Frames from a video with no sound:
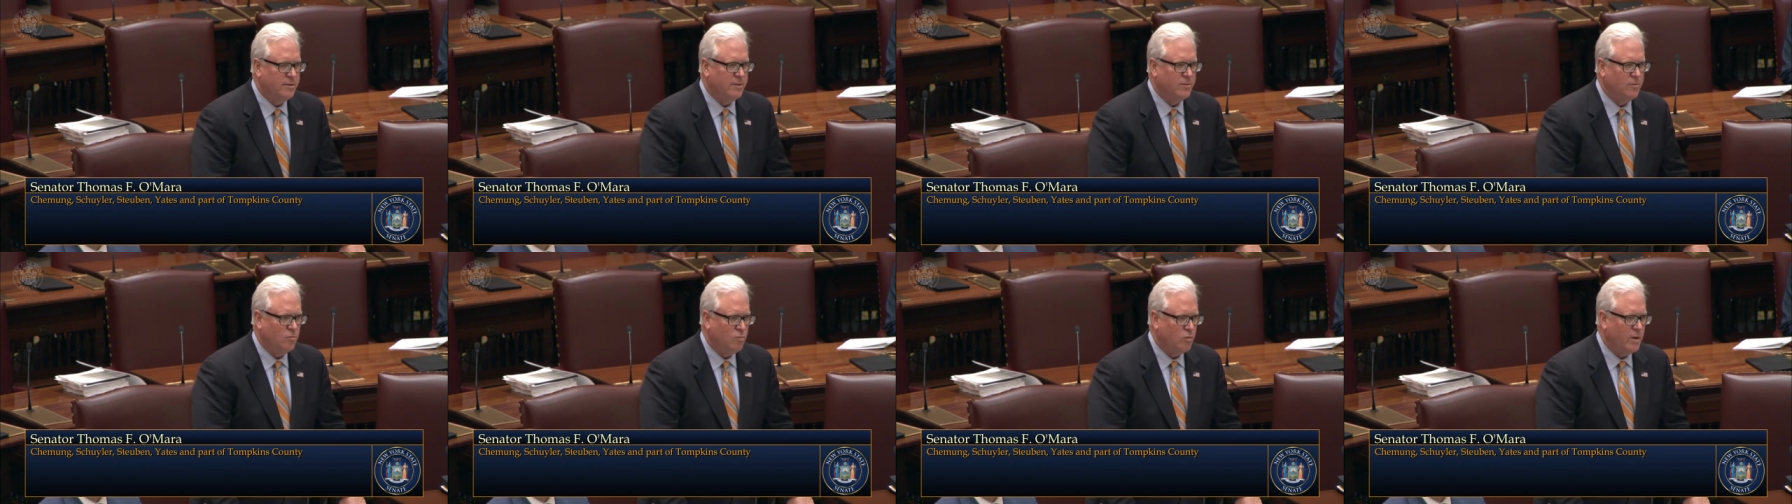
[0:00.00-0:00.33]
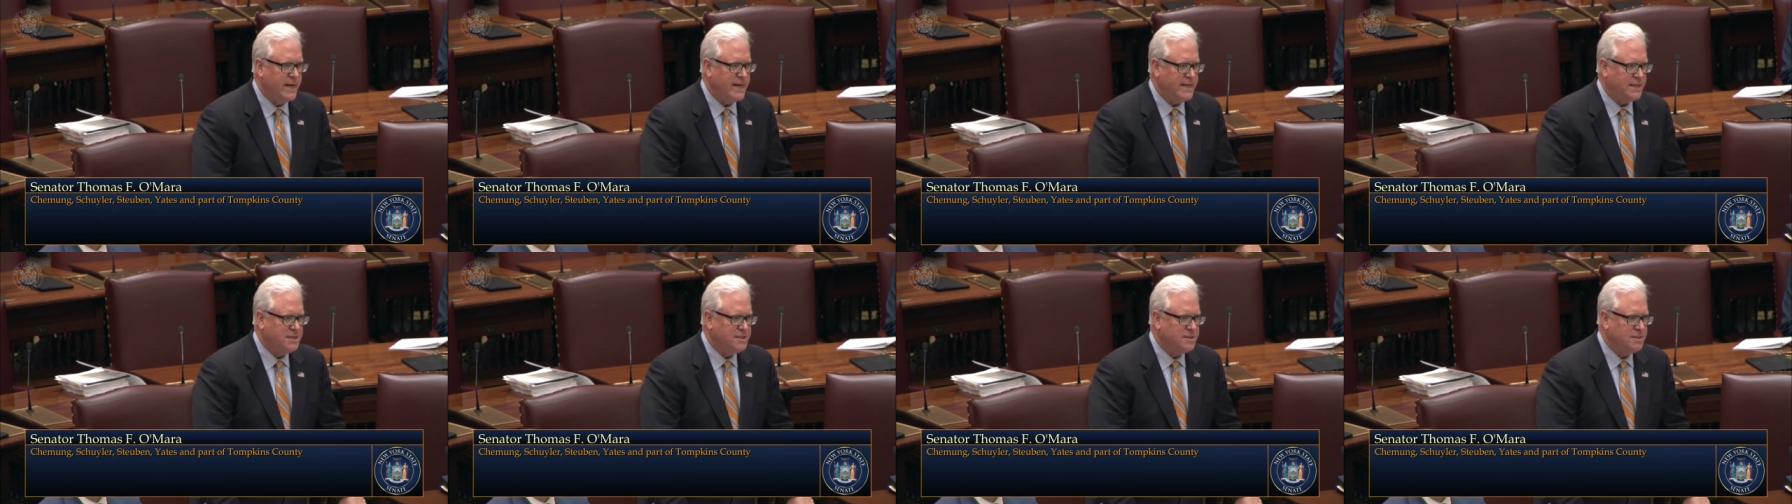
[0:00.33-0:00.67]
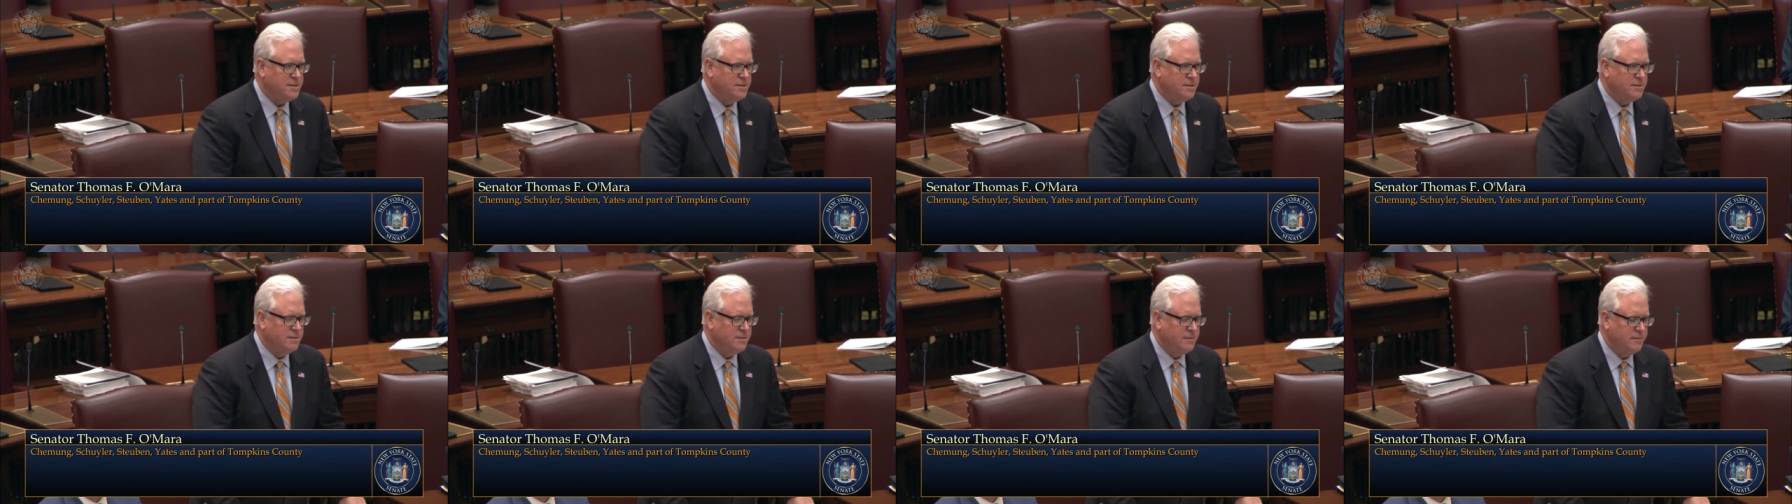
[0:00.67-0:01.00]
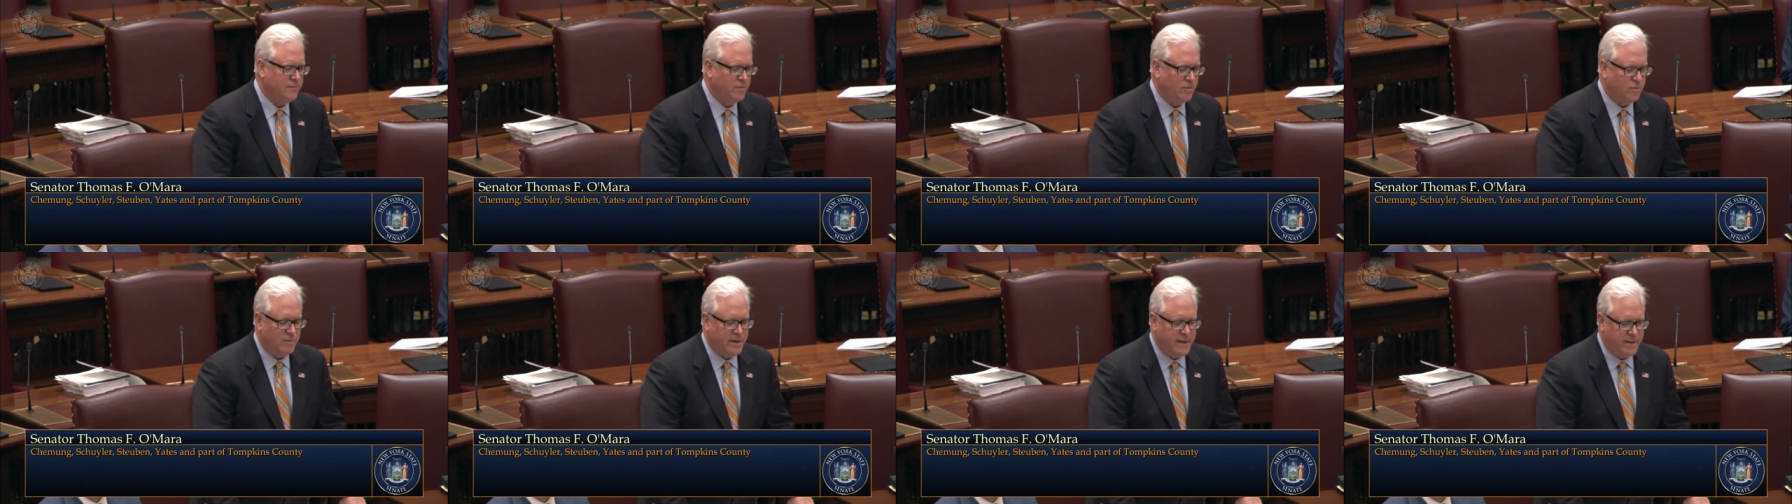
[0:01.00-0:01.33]
rates
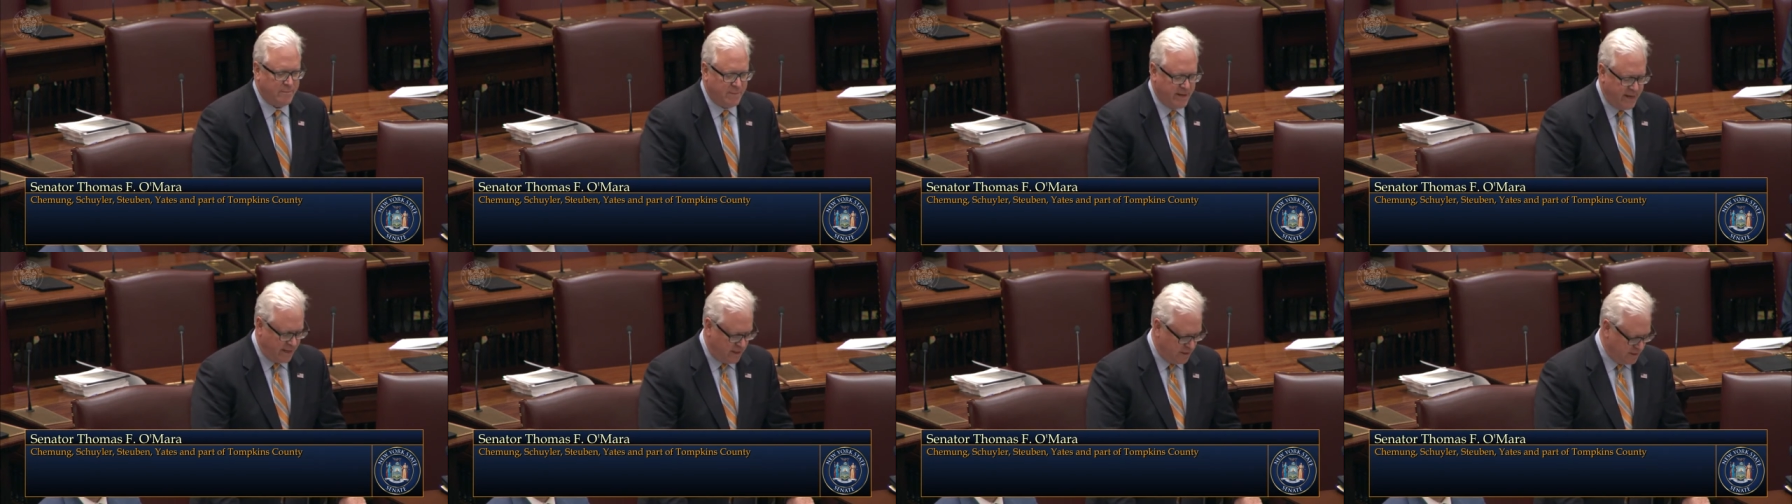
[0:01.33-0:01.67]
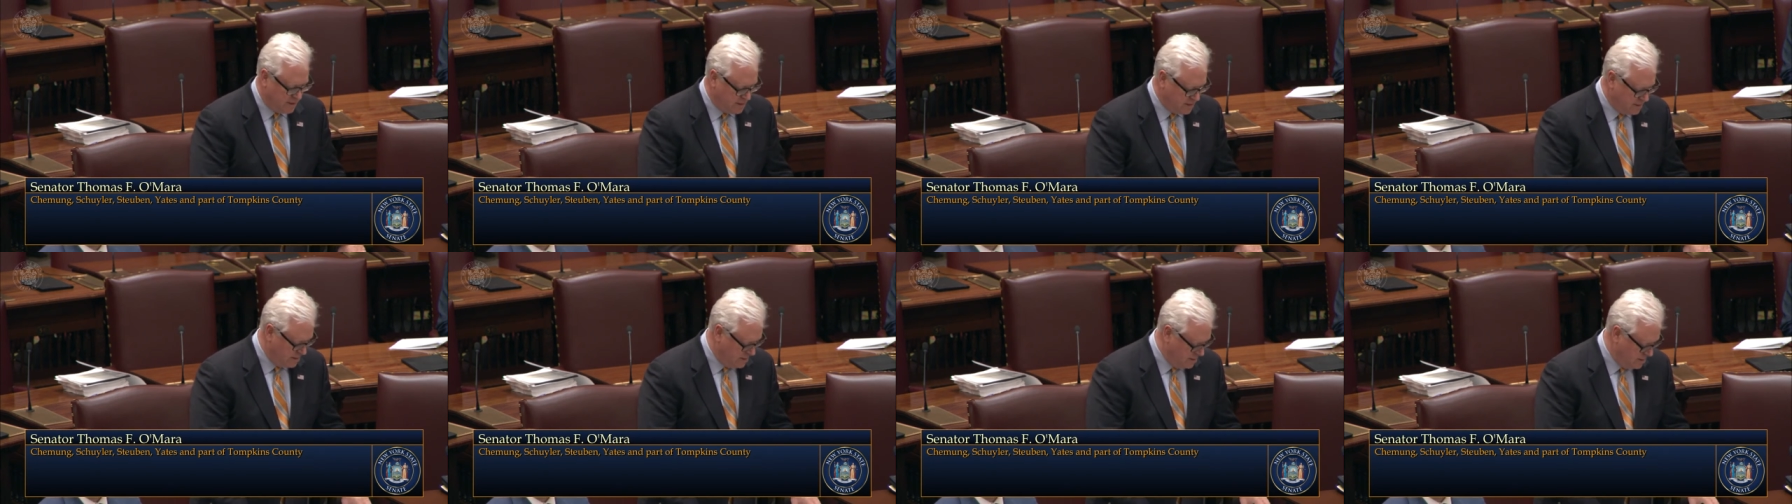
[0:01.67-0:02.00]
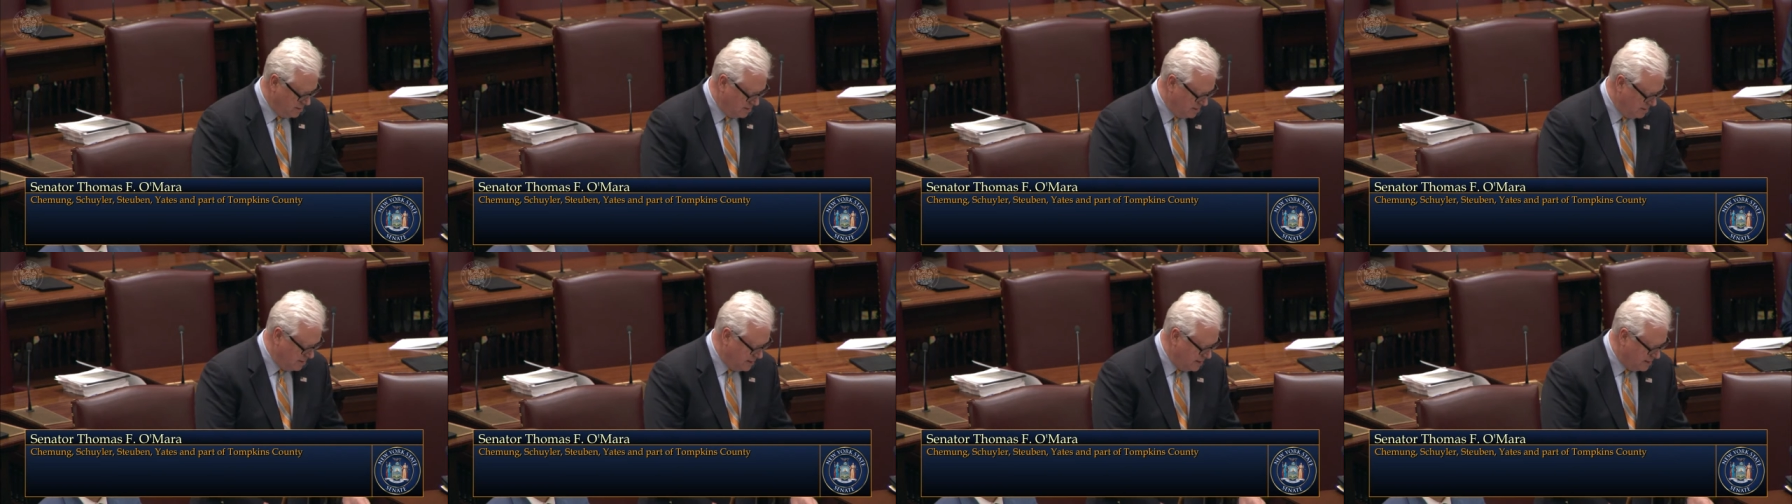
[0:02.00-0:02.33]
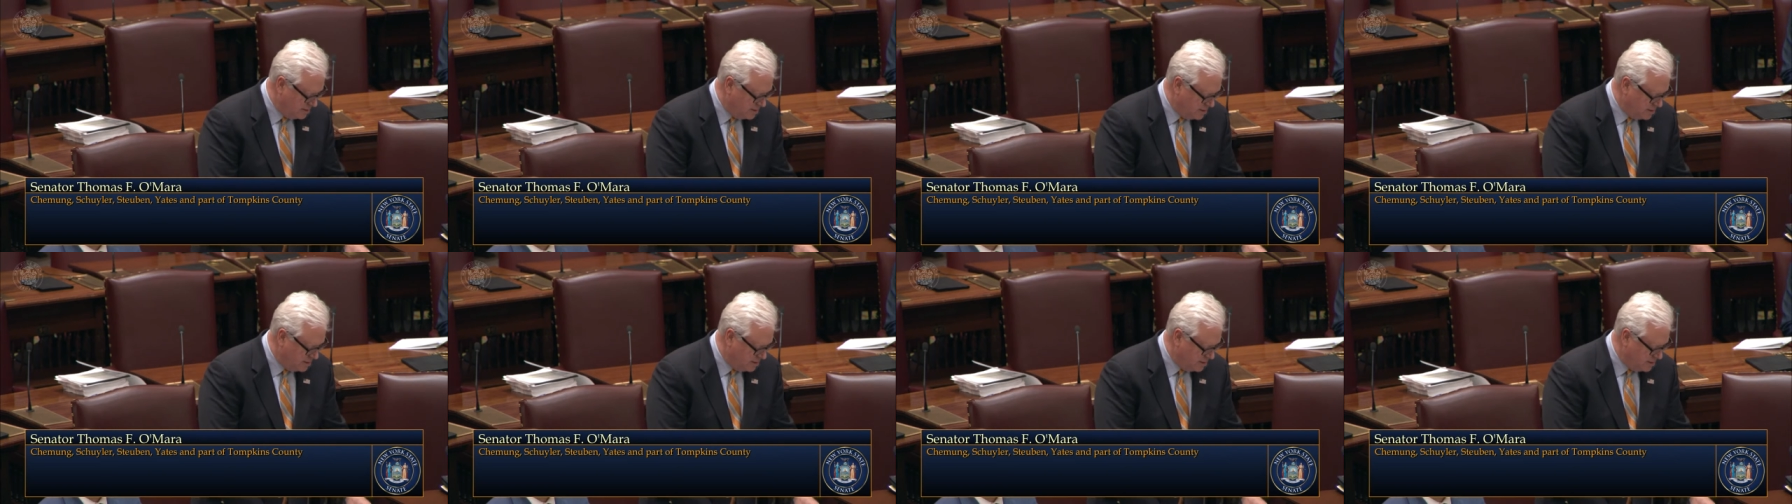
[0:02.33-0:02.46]
for ratepayers, as the